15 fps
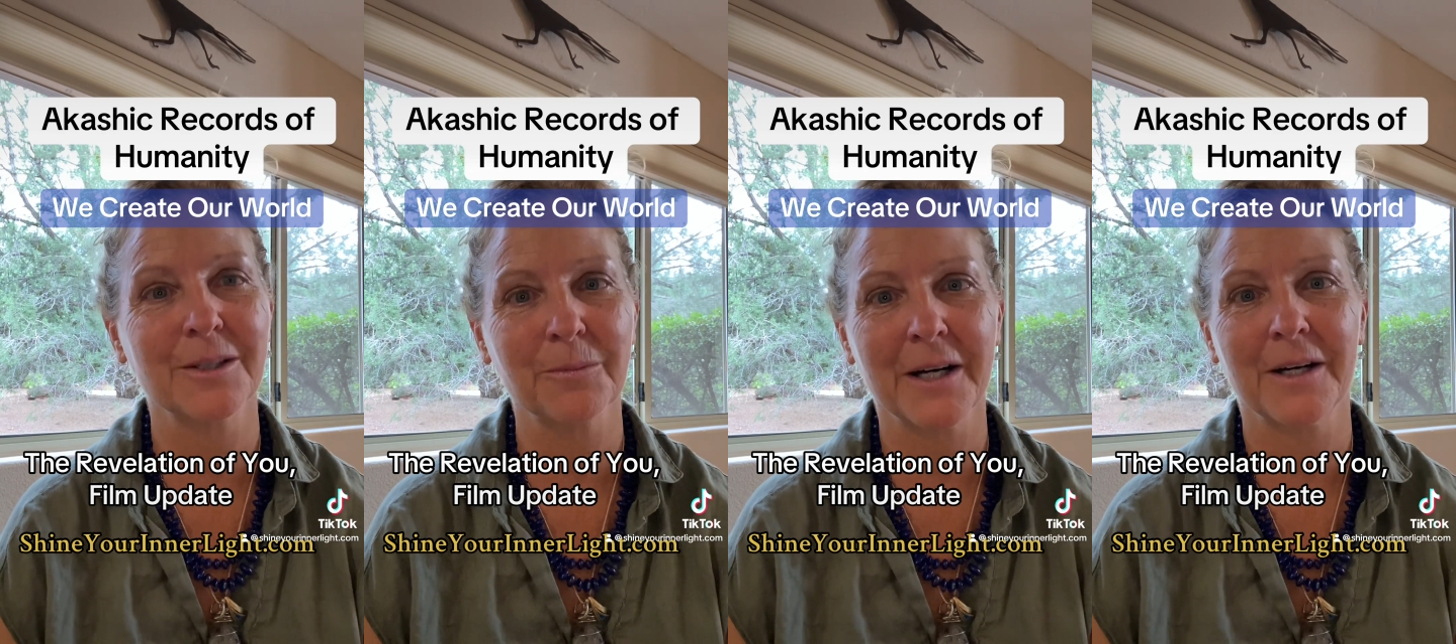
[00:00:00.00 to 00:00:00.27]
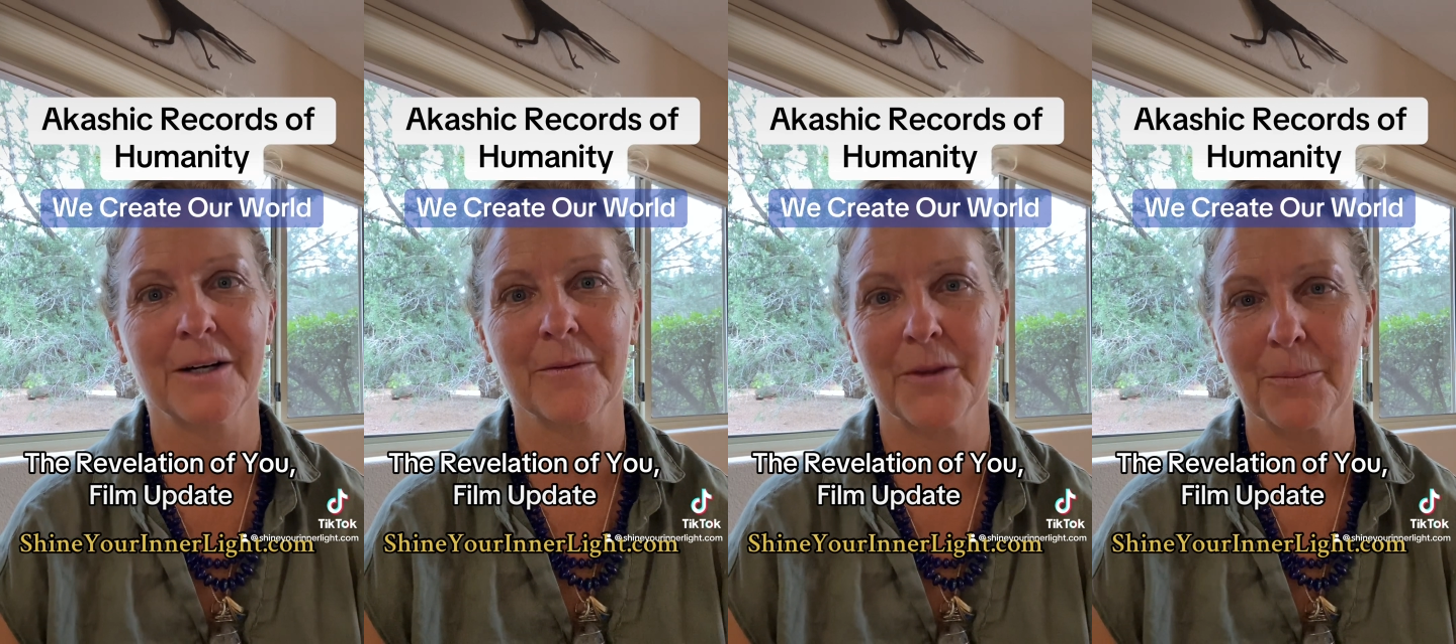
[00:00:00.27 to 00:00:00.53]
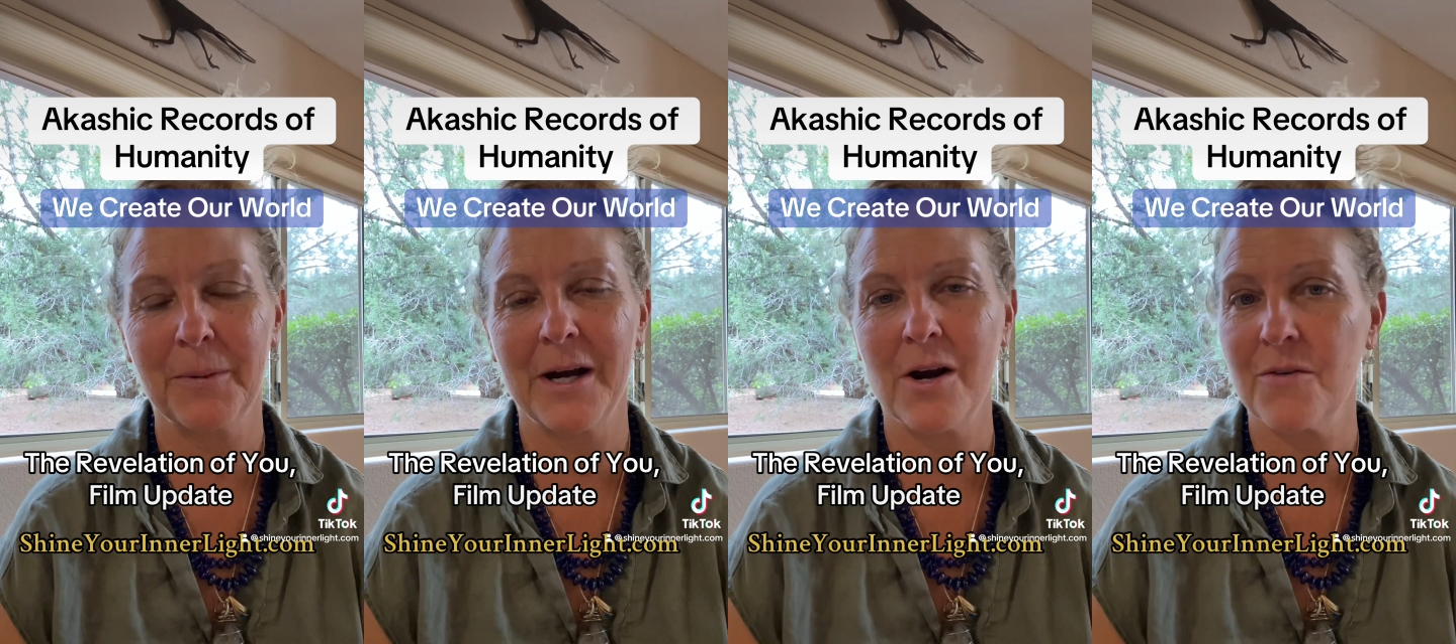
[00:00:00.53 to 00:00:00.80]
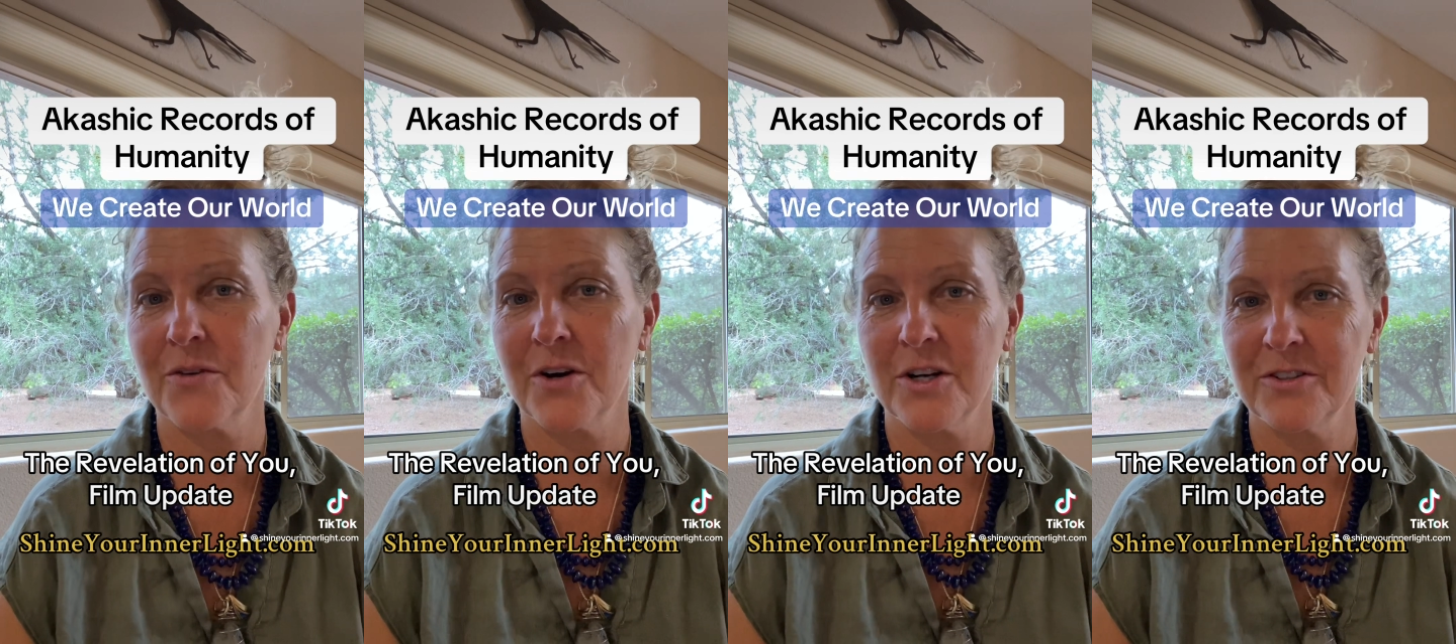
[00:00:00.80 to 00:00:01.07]
about the power
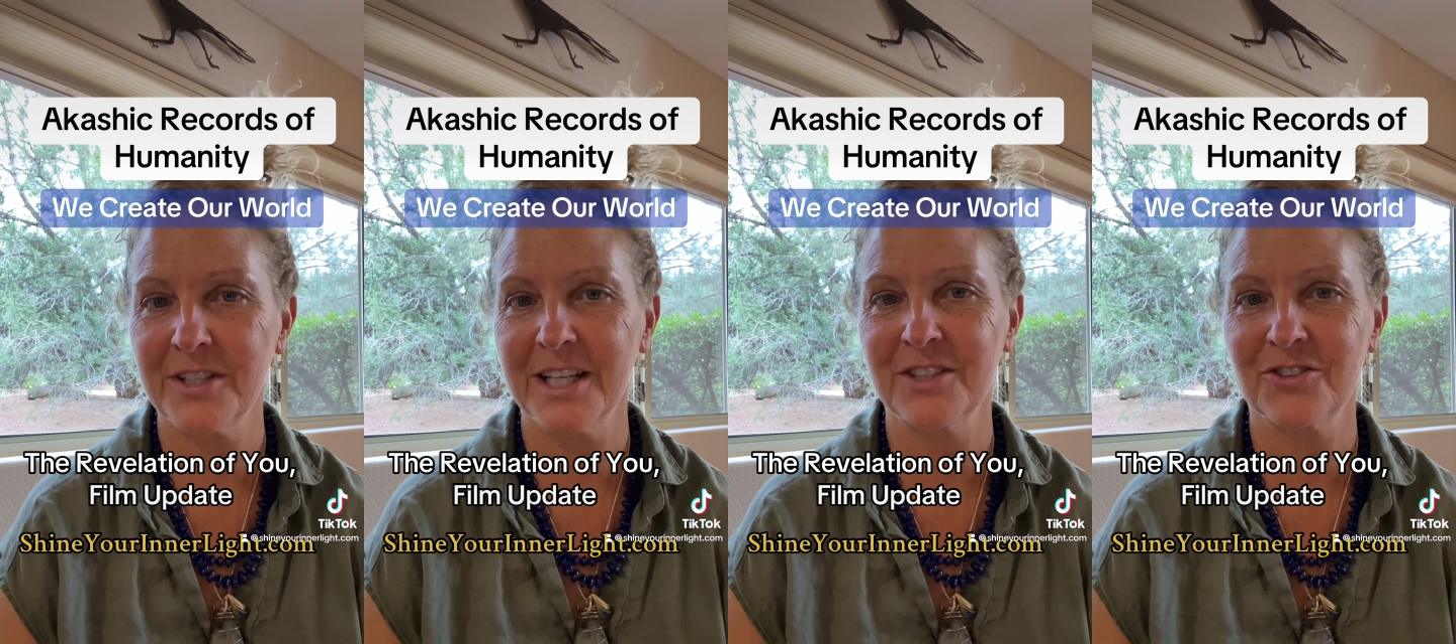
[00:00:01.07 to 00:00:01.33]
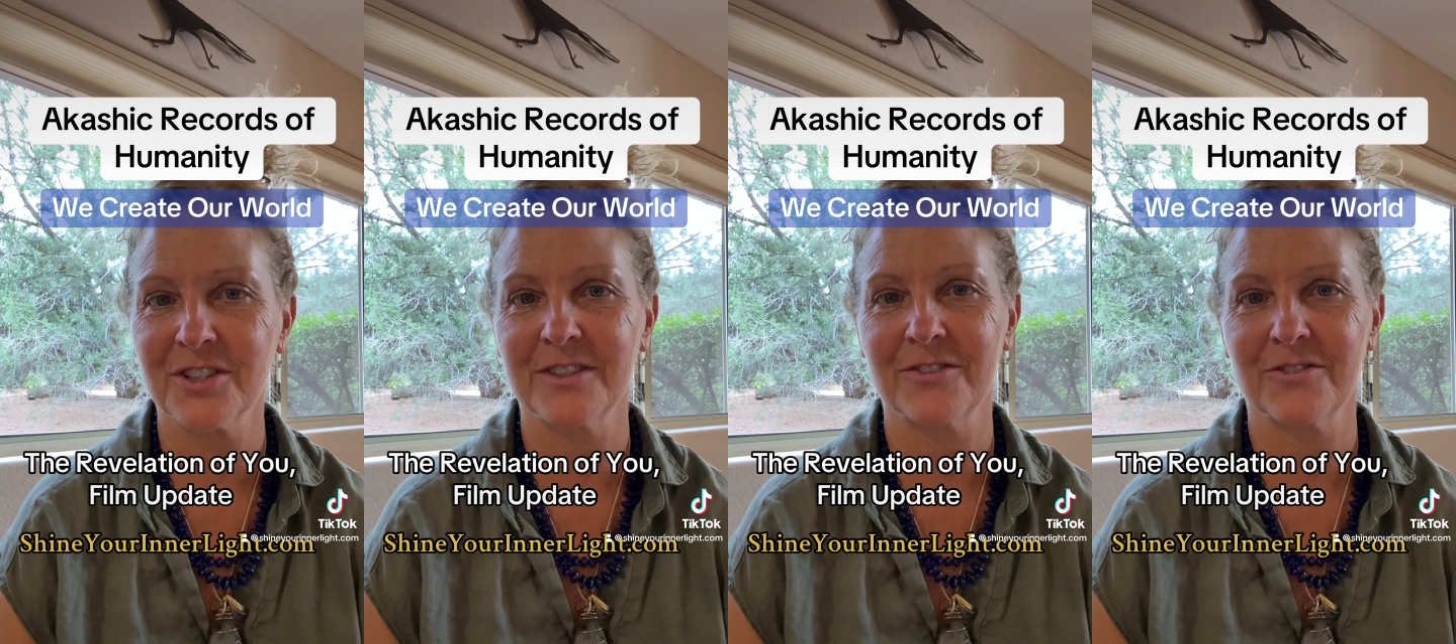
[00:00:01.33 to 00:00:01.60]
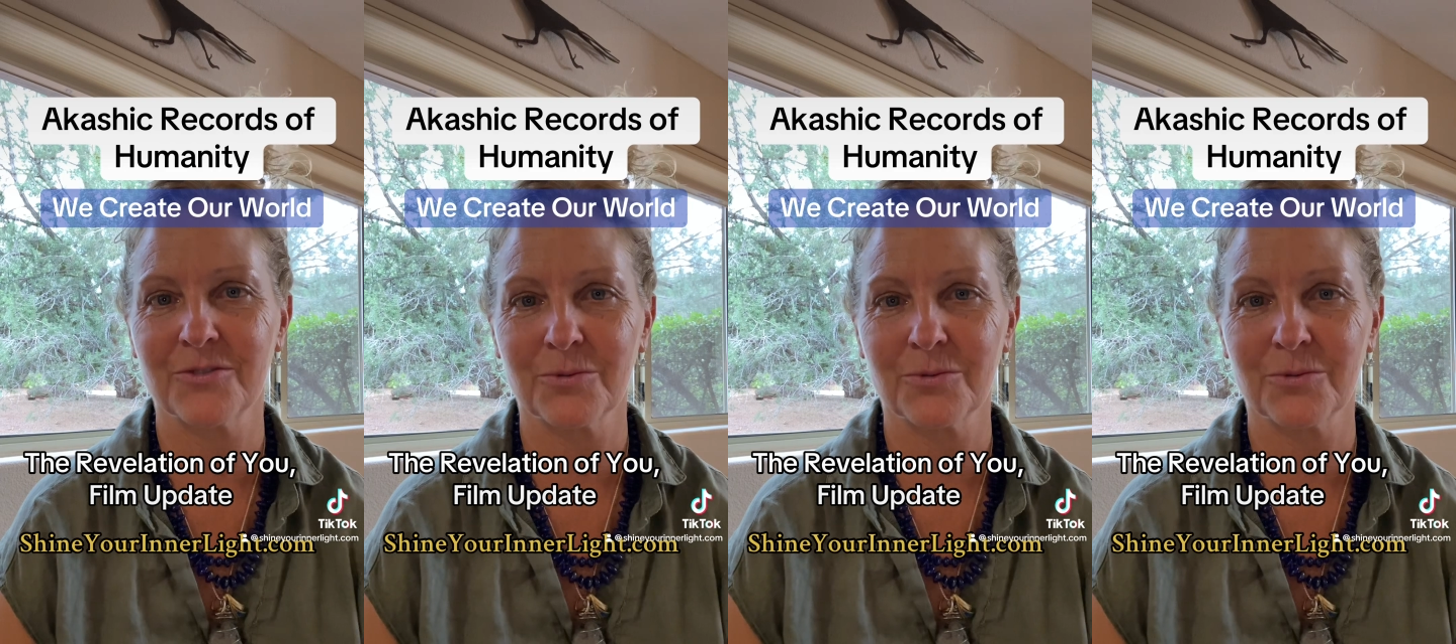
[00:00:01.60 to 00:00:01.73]
of our intentions,